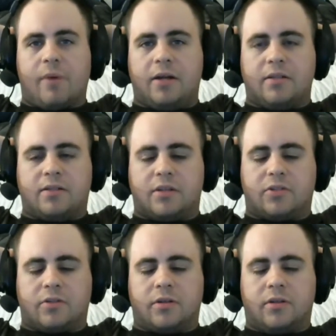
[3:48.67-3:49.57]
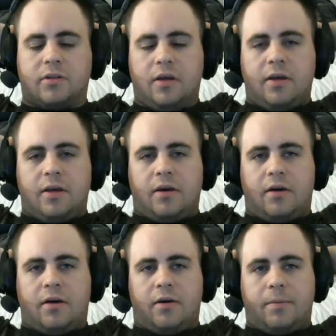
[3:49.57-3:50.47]
mind essentially.
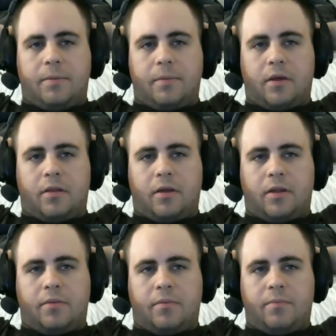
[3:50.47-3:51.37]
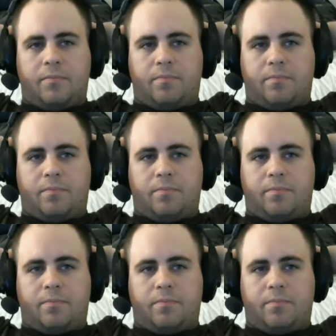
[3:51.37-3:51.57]
And then